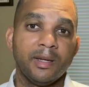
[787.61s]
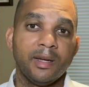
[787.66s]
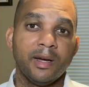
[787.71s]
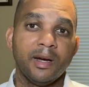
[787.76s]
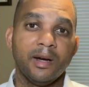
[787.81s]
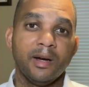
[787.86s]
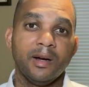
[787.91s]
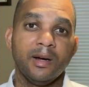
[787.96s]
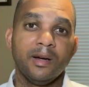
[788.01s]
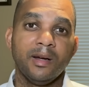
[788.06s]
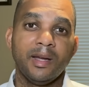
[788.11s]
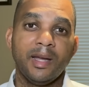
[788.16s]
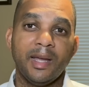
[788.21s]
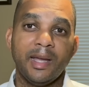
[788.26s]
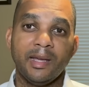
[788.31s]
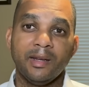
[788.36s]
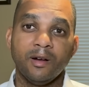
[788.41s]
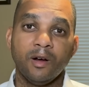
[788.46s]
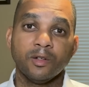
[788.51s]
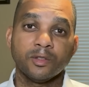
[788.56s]

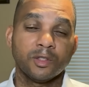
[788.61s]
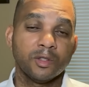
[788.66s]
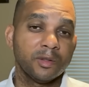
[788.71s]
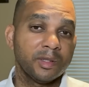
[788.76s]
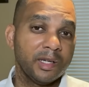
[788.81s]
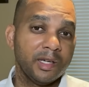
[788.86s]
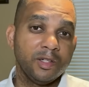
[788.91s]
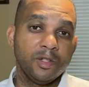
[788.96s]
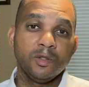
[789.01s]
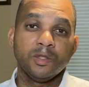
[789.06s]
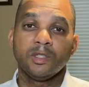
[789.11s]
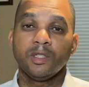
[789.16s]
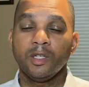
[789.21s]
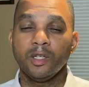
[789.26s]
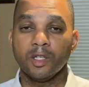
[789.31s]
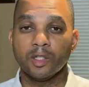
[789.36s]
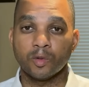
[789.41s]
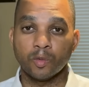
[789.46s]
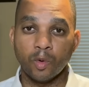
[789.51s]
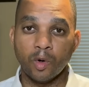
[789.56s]
And also, again, you see
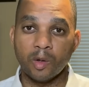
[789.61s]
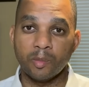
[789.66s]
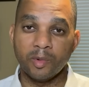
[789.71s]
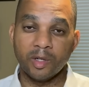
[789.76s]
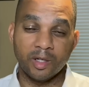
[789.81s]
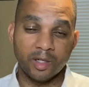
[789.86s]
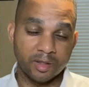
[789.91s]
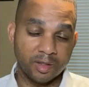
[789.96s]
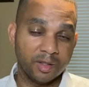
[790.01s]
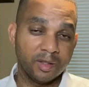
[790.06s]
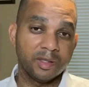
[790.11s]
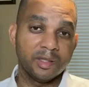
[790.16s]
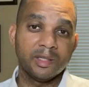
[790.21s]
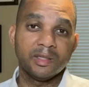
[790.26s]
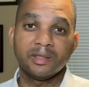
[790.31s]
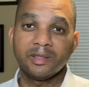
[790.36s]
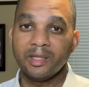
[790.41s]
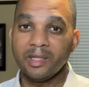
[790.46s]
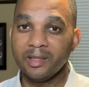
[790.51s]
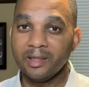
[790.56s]
his work because you're going to
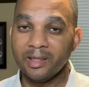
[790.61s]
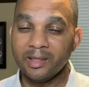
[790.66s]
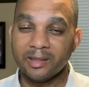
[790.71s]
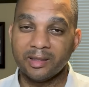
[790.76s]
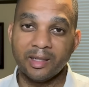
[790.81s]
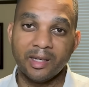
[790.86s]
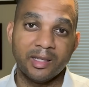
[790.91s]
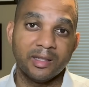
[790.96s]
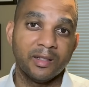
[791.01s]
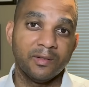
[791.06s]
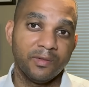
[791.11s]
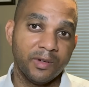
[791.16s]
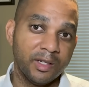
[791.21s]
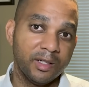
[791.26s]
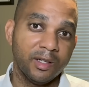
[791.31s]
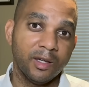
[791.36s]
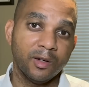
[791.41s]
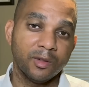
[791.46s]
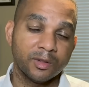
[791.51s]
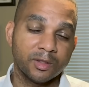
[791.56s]
see this in the
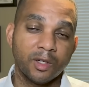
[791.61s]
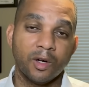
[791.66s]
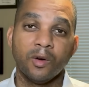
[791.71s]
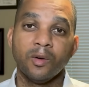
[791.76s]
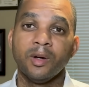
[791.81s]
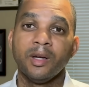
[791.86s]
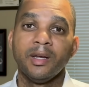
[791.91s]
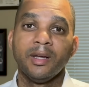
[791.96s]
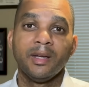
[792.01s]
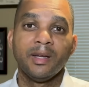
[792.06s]
video. So